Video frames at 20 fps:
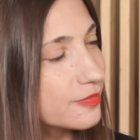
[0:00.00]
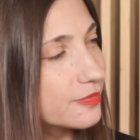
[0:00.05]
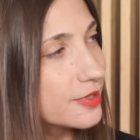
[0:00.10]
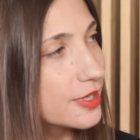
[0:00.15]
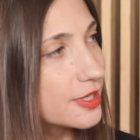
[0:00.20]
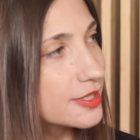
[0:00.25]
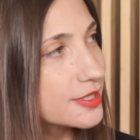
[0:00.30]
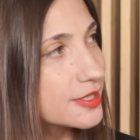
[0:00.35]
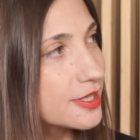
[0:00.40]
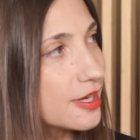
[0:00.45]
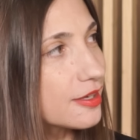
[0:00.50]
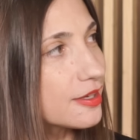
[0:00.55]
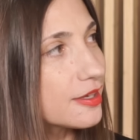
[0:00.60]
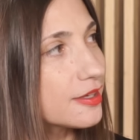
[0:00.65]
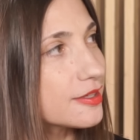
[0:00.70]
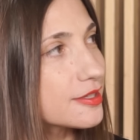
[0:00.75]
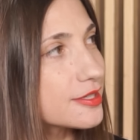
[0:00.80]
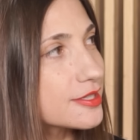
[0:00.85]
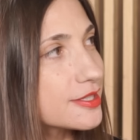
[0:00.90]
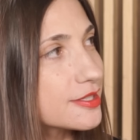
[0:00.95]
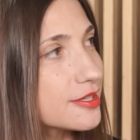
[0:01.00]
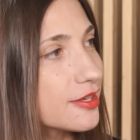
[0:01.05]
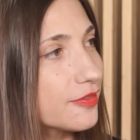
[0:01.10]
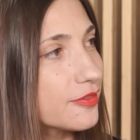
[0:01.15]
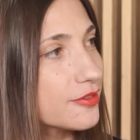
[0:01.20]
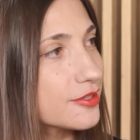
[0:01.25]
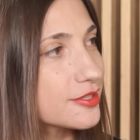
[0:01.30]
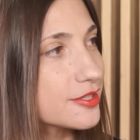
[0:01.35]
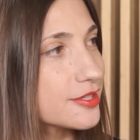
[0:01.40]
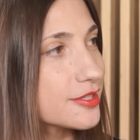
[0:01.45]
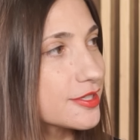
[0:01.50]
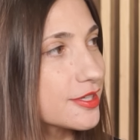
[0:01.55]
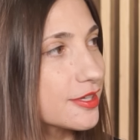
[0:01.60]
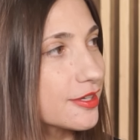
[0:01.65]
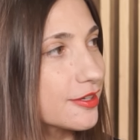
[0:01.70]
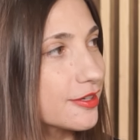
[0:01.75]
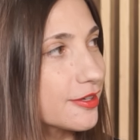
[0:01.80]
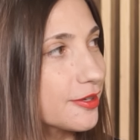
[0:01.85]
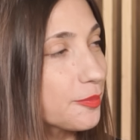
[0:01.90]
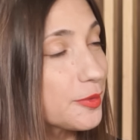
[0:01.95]
as I understand, this is
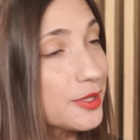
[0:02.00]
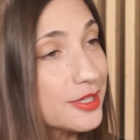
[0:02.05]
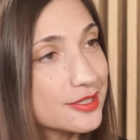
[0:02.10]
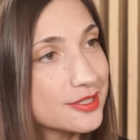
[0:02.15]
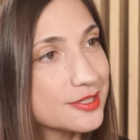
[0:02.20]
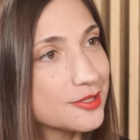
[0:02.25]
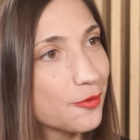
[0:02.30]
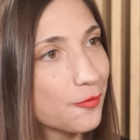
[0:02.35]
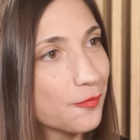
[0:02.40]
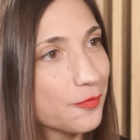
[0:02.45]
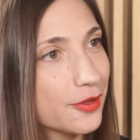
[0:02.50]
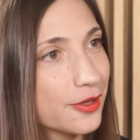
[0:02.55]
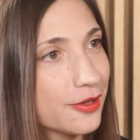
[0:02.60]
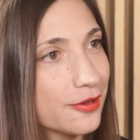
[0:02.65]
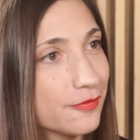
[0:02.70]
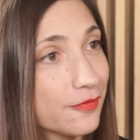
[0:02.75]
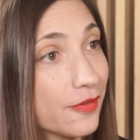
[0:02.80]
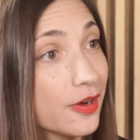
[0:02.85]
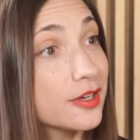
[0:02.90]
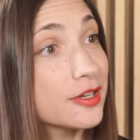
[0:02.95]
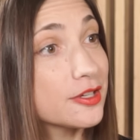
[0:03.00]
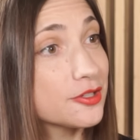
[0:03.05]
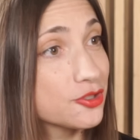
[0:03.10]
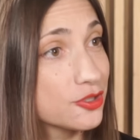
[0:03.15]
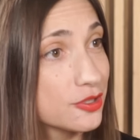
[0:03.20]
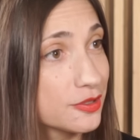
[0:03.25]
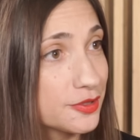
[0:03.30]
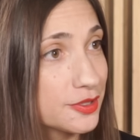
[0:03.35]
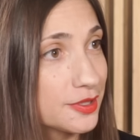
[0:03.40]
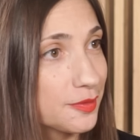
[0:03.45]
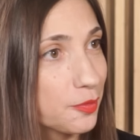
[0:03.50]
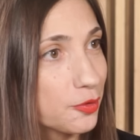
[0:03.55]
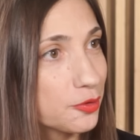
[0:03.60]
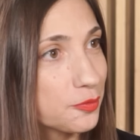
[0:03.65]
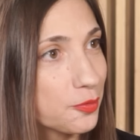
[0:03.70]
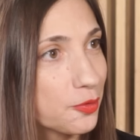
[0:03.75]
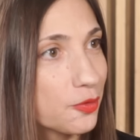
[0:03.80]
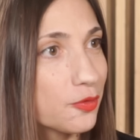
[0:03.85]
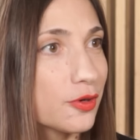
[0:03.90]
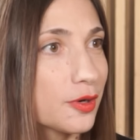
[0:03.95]
a mix of the financial support
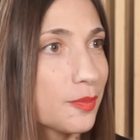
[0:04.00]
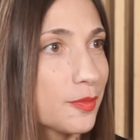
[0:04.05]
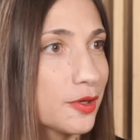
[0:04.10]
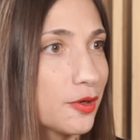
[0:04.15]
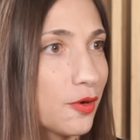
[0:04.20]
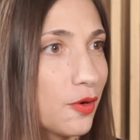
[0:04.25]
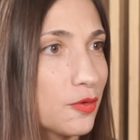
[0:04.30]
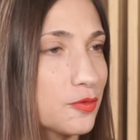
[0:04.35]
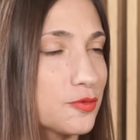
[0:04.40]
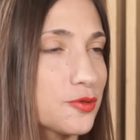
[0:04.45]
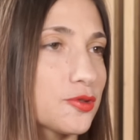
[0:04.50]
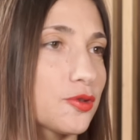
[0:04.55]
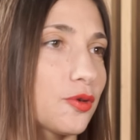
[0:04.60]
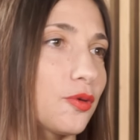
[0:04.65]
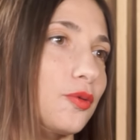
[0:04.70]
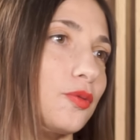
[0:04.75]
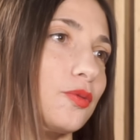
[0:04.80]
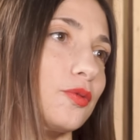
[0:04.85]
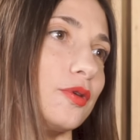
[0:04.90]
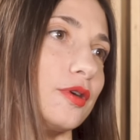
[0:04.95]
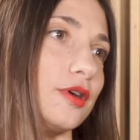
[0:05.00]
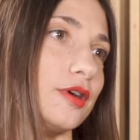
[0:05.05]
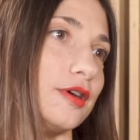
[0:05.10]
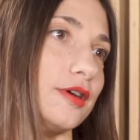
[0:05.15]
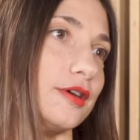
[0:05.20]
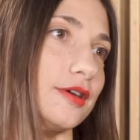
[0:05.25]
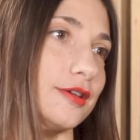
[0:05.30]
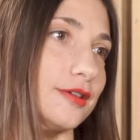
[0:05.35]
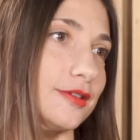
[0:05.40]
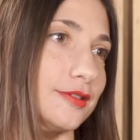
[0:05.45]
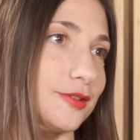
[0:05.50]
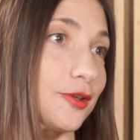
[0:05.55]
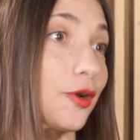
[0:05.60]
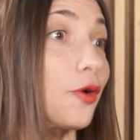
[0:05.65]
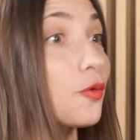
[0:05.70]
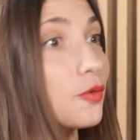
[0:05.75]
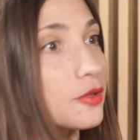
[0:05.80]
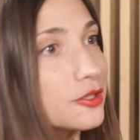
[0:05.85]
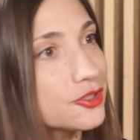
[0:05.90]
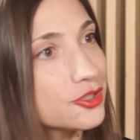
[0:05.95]
program and also
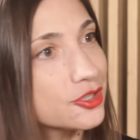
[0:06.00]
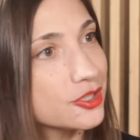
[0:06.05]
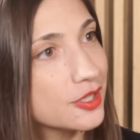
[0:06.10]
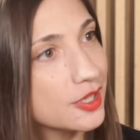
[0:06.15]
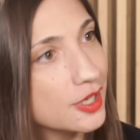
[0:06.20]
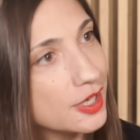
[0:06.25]
knowledge